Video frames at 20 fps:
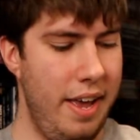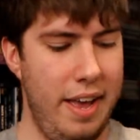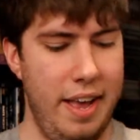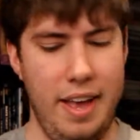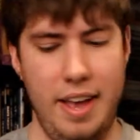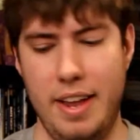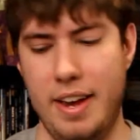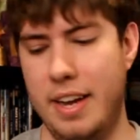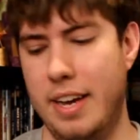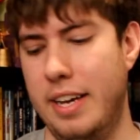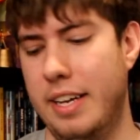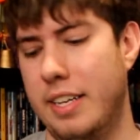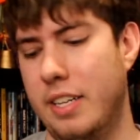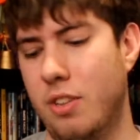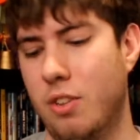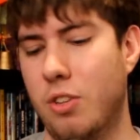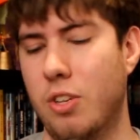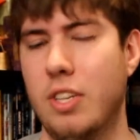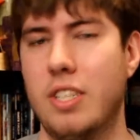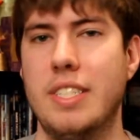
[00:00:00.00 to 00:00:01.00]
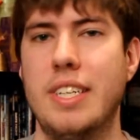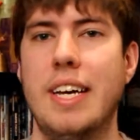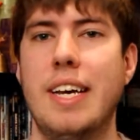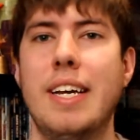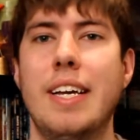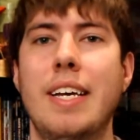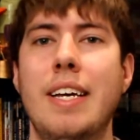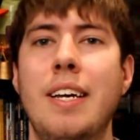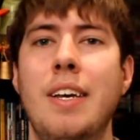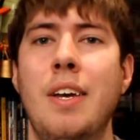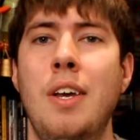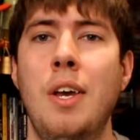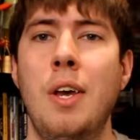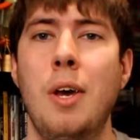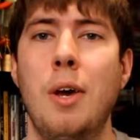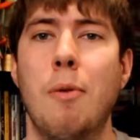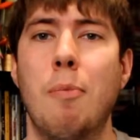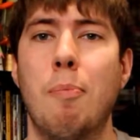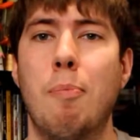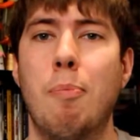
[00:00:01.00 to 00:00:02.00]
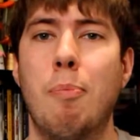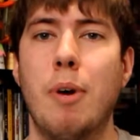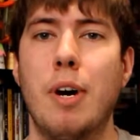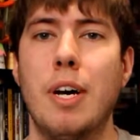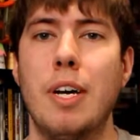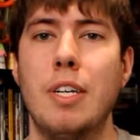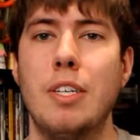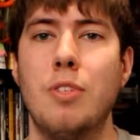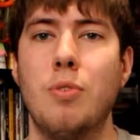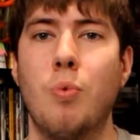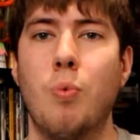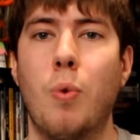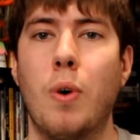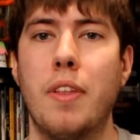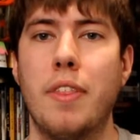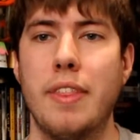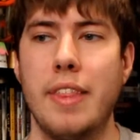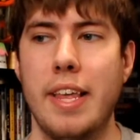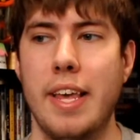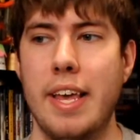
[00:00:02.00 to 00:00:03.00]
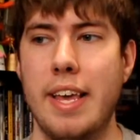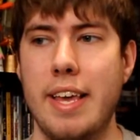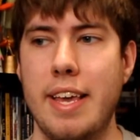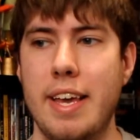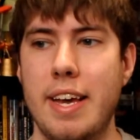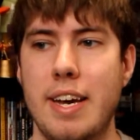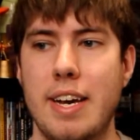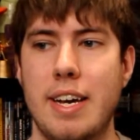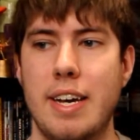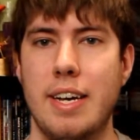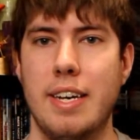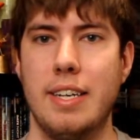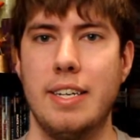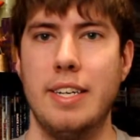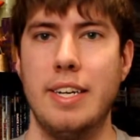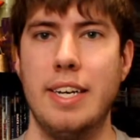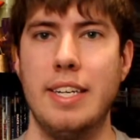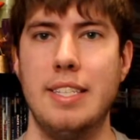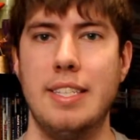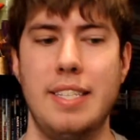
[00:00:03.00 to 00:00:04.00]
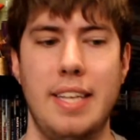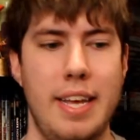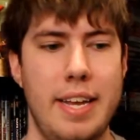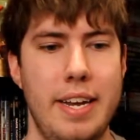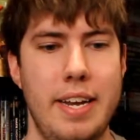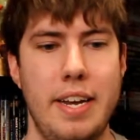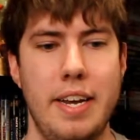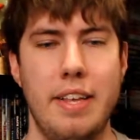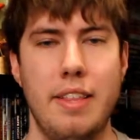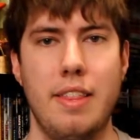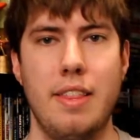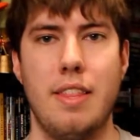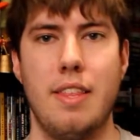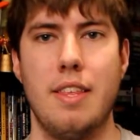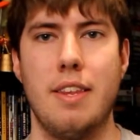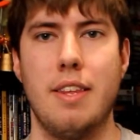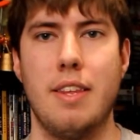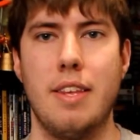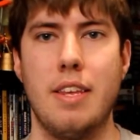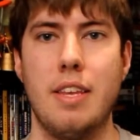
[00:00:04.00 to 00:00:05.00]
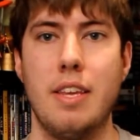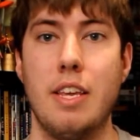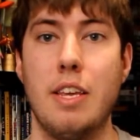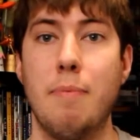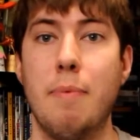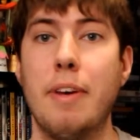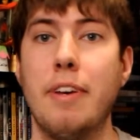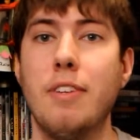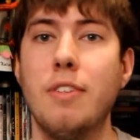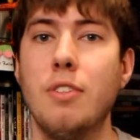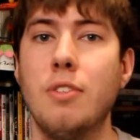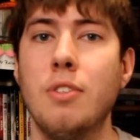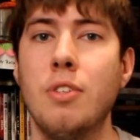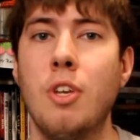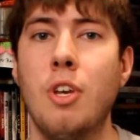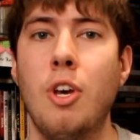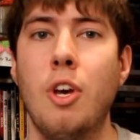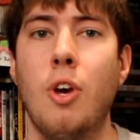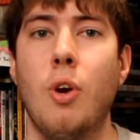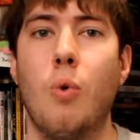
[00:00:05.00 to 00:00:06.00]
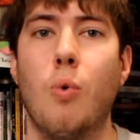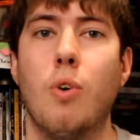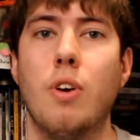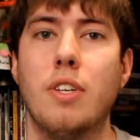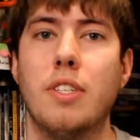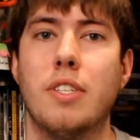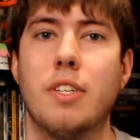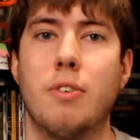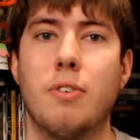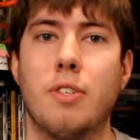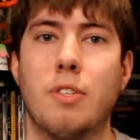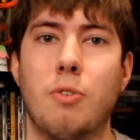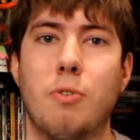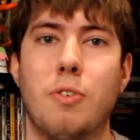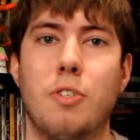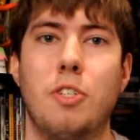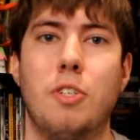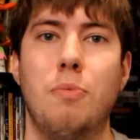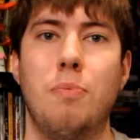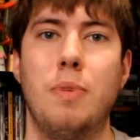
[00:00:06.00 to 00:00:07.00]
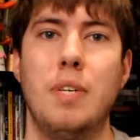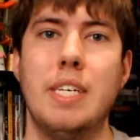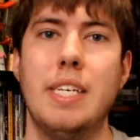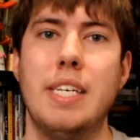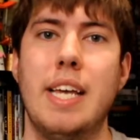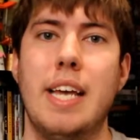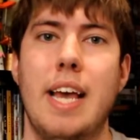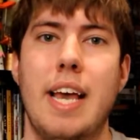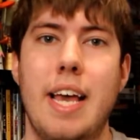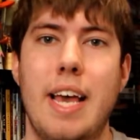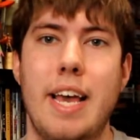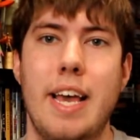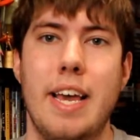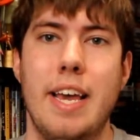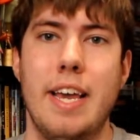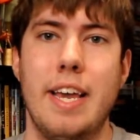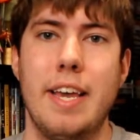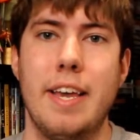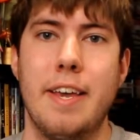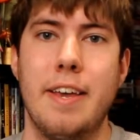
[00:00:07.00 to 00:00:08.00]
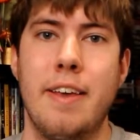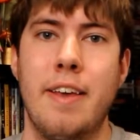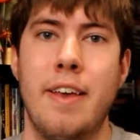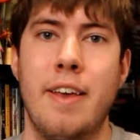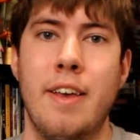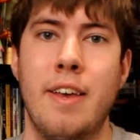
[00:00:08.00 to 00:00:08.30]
and I looked at it, but what they uh, had said in the emails was there was going to be a